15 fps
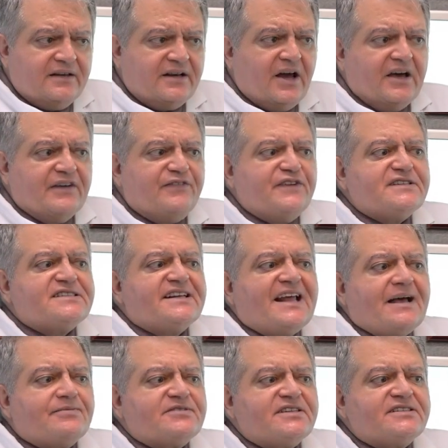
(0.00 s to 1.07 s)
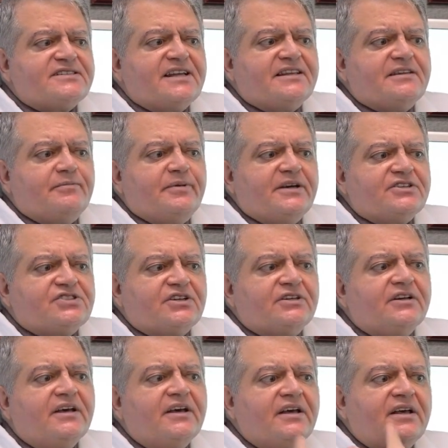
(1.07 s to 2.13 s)
Now, if it's an abscess that the
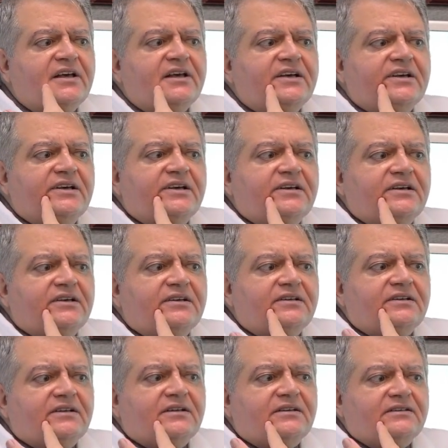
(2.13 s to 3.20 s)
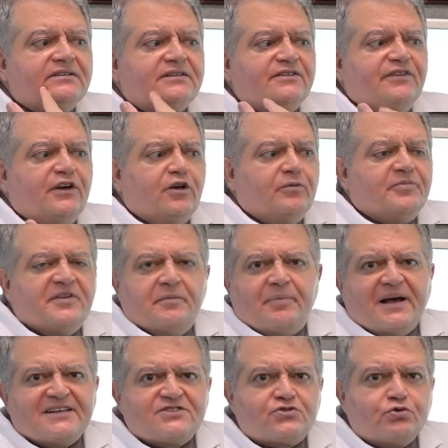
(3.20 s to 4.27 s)
patient developed in the
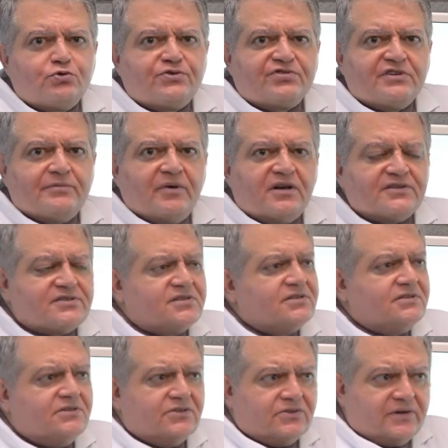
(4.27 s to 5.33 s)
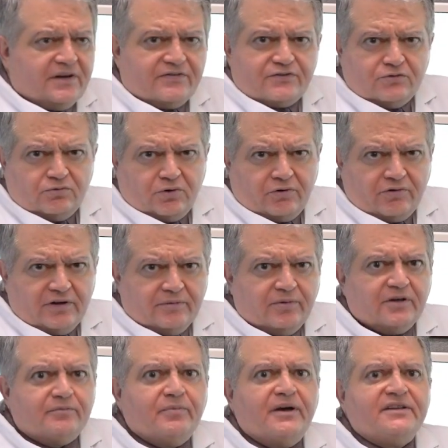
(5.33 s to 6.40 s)
past 2-3 months, you don't have to worry
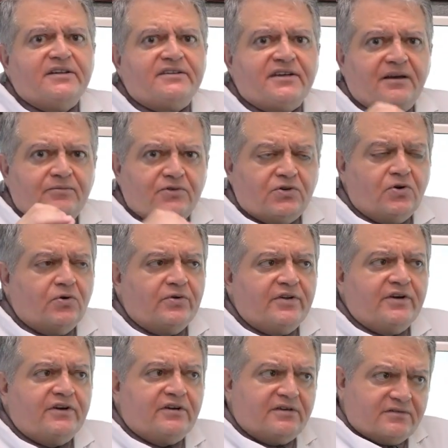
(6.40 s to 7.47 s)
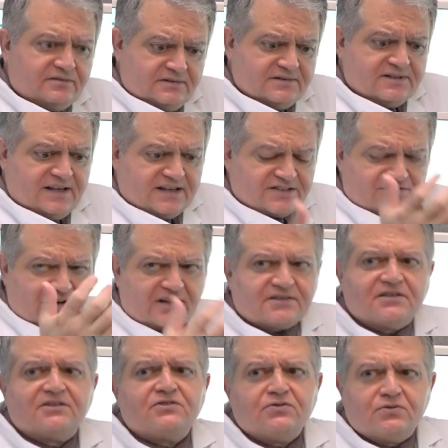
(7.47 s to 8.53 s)
about. By the time you go there,
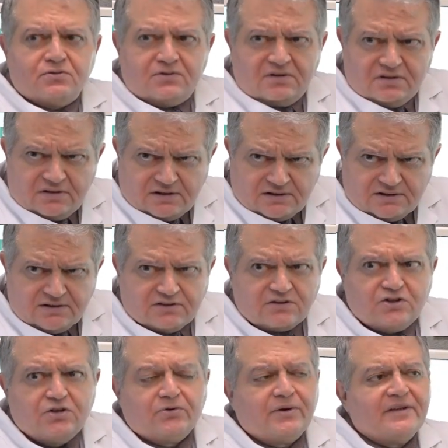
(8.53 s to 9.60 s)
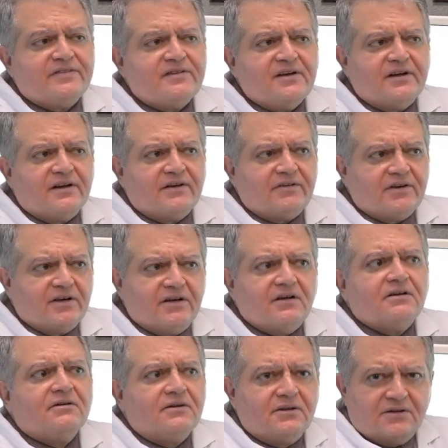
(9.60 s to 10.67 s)
extract the tooth, curate the
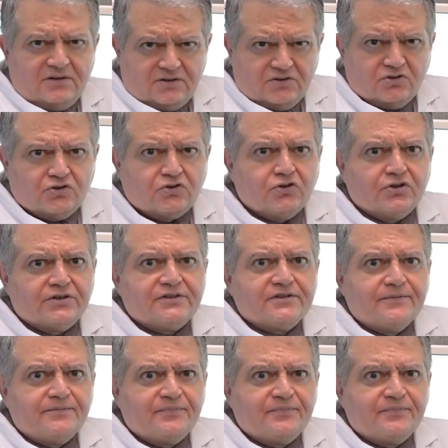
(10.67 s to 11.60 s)
area, you're good.